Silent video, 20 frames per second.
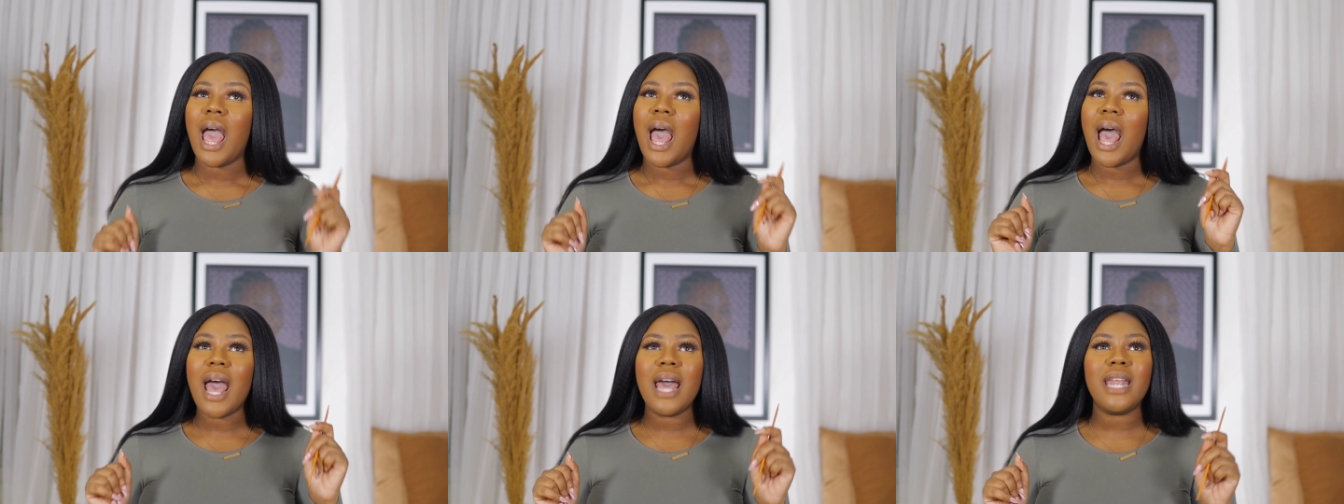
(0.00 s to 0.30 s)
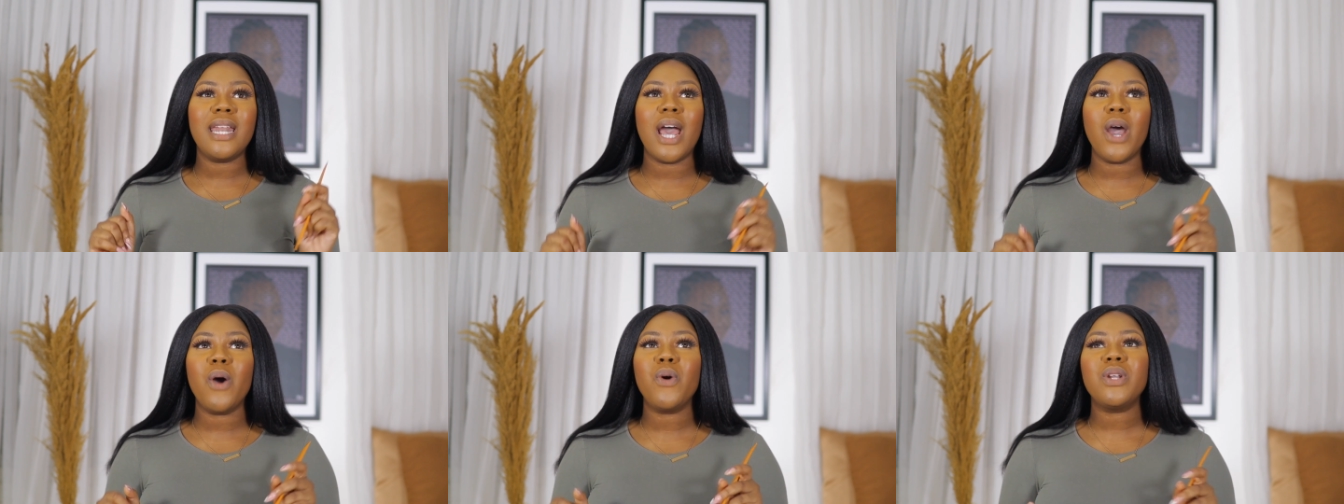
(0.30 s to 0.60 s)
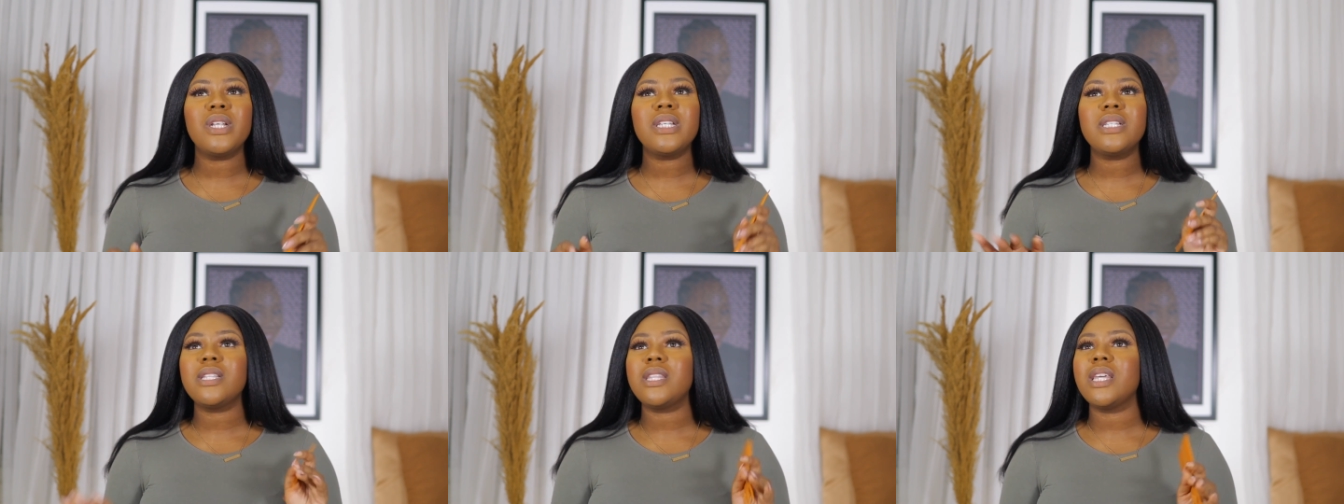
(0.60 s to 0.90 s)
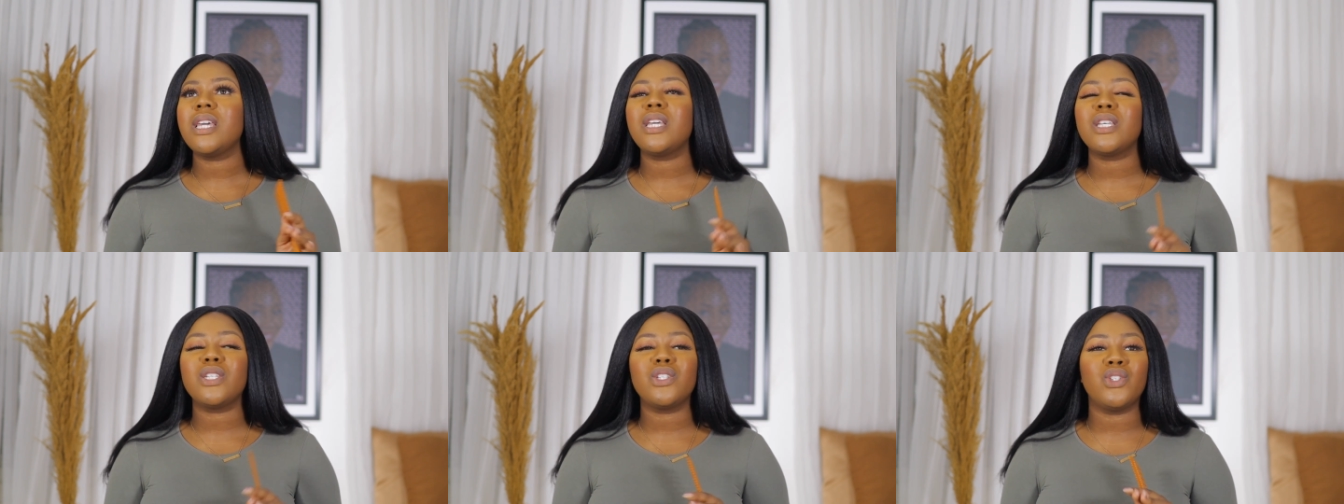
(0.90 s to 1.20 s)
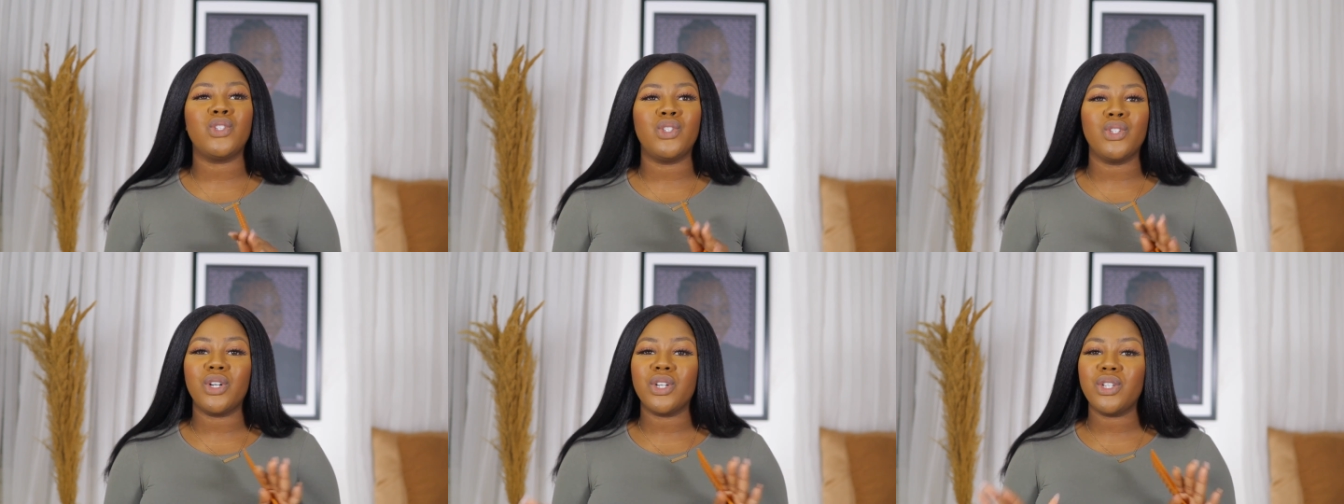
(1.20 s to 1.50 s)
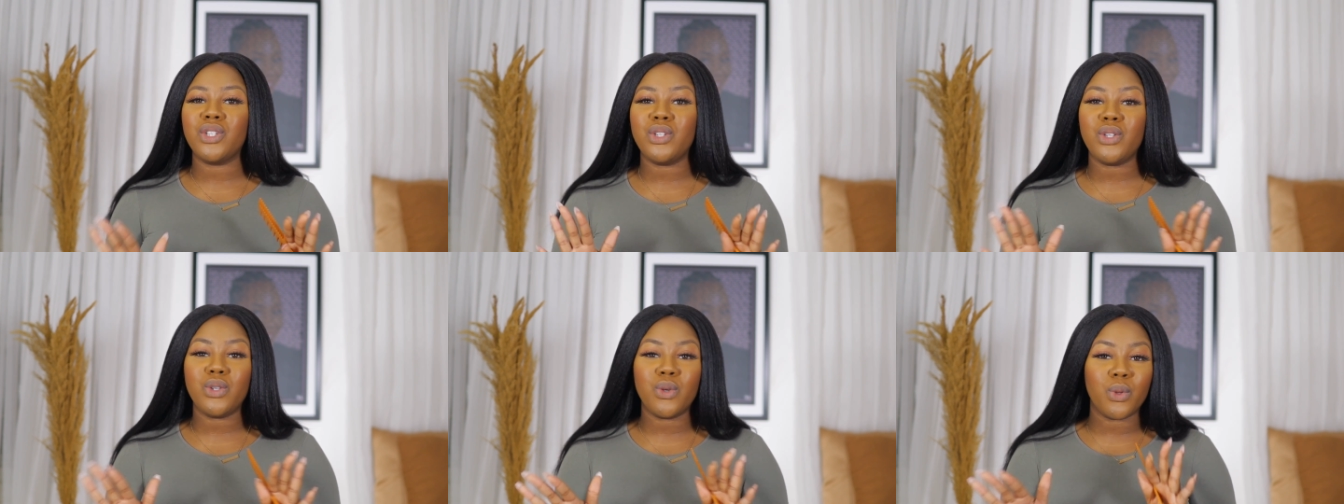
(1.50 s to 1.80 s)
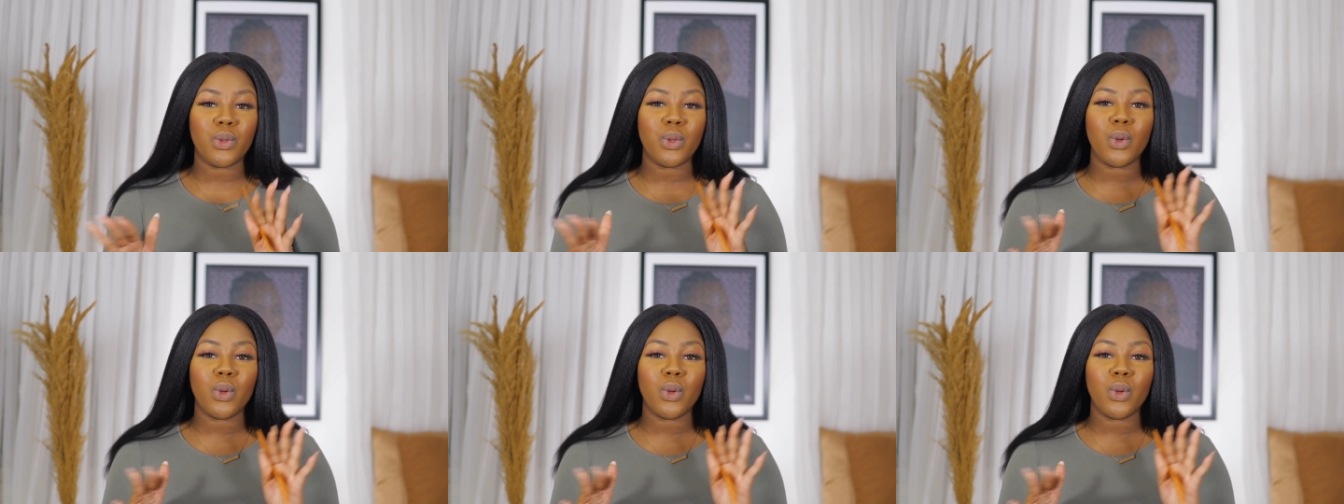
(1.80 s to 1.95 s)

And I honestly think it's just, you know,